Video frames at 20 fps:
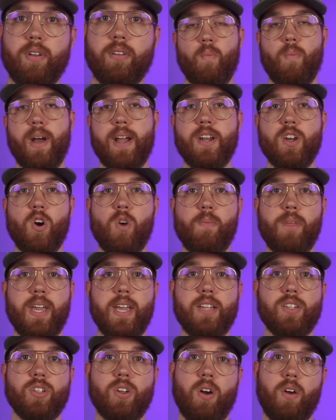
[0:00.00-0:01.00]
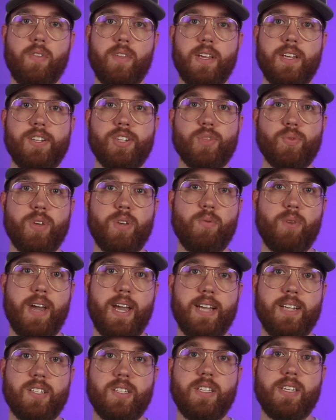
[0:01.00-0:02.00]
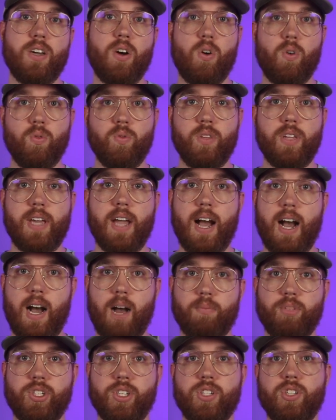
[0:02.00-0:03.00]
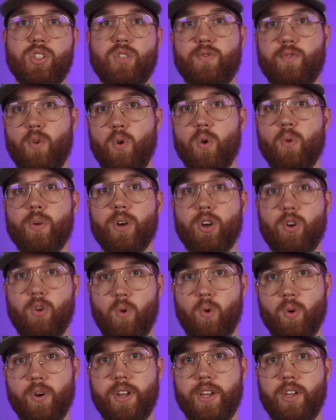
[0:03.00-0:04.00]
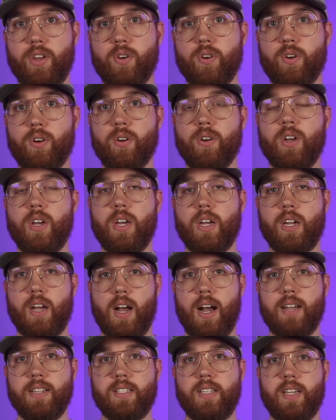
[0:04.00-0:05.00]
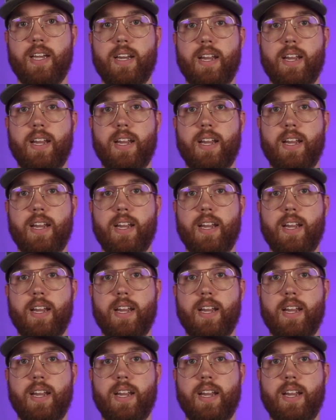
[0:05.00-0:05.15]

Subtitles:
By no means are these three ways the only options for recording your content,